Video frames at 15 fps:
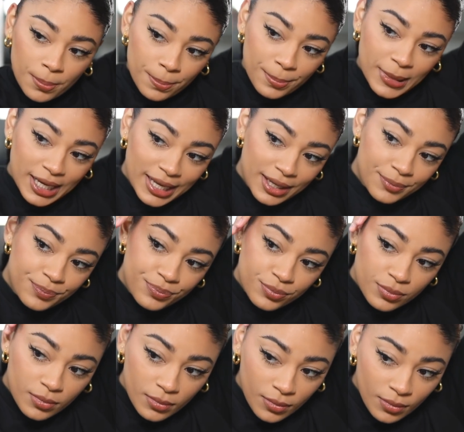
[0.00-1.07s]
But
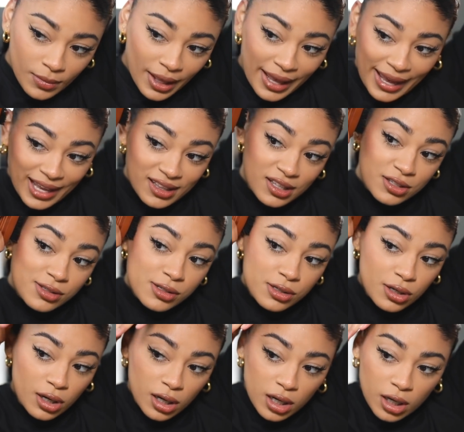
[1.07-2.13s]
I had this
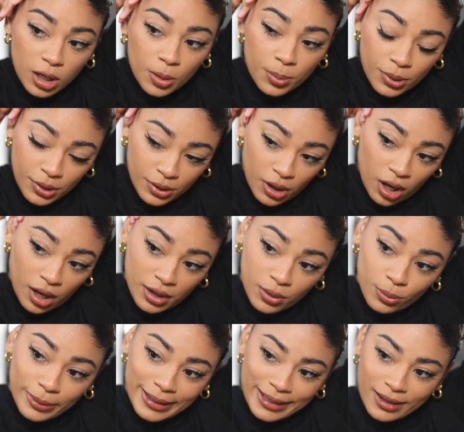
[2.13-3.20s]
girl put on a
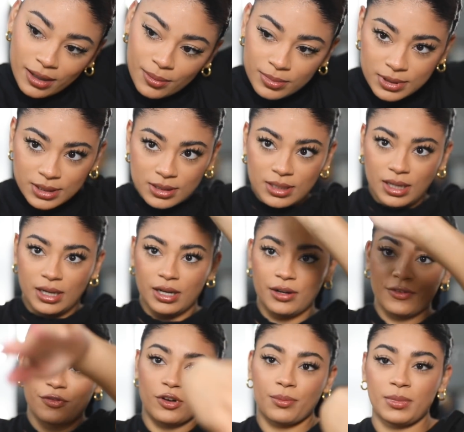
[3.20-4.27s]
wig
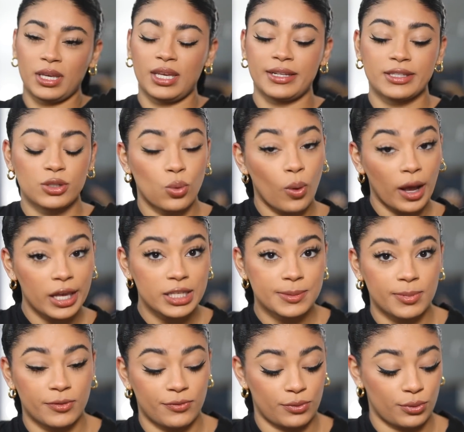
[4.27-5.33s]
for me twice
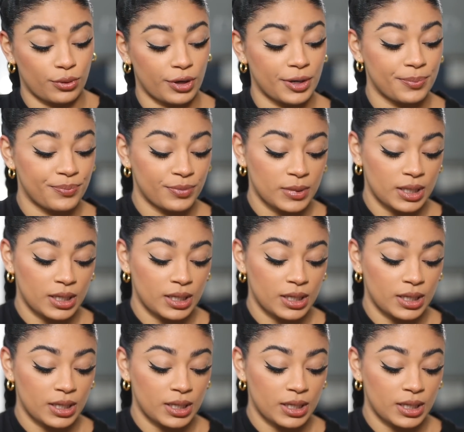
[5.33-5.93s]
before.